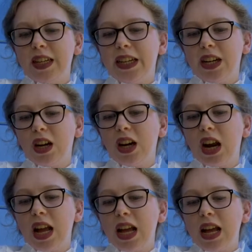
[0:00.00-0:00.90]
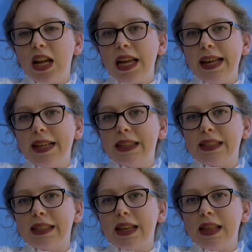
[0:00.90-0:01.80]
here
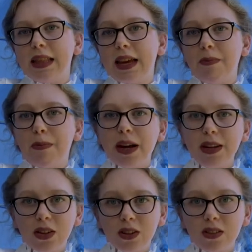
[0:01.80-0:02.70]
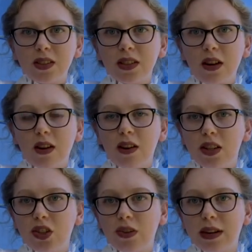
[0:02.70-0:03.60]
is that bikers on the
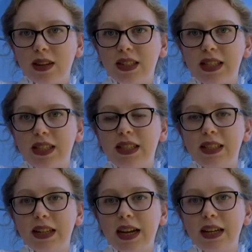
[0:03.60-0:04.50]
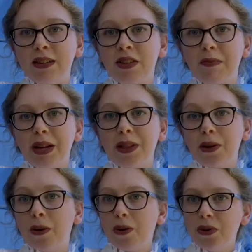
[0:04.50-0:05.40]
trails decide to make
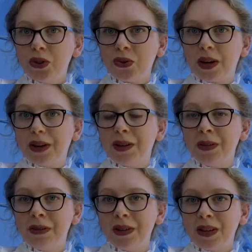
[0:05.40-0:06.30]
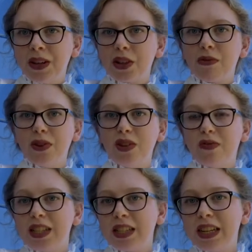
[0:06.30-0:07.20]
their own trail through the
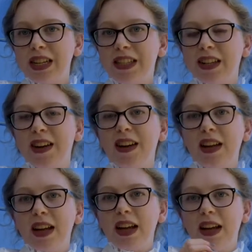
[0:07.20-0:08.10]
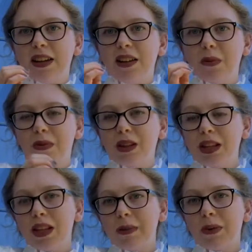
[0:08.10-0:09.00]
vegetation and
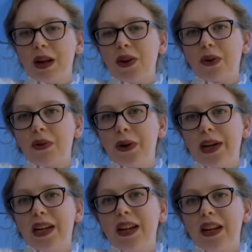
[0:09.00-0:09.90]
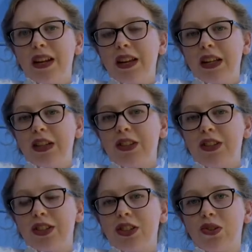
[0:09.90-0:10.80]
completely plow through it and
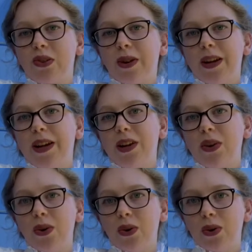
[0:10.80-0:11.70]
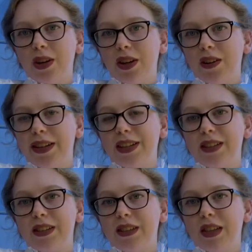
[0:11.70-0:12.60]
destroy whole
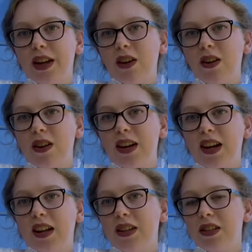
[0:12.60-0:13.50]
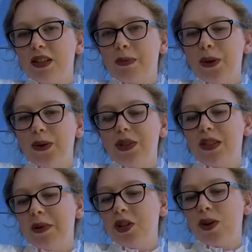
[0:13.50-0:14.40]
areas that are not supposed to
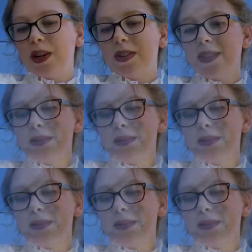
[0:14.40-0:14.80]
be trails.